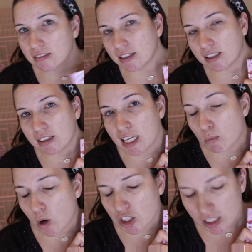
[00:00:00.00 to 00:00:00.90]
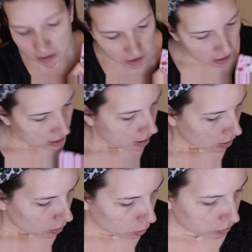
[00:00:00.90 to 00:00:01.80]
then keep watching.
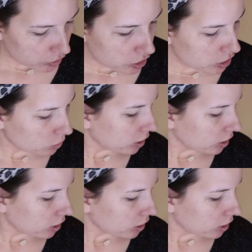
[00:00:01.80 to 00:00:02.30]
Or if you just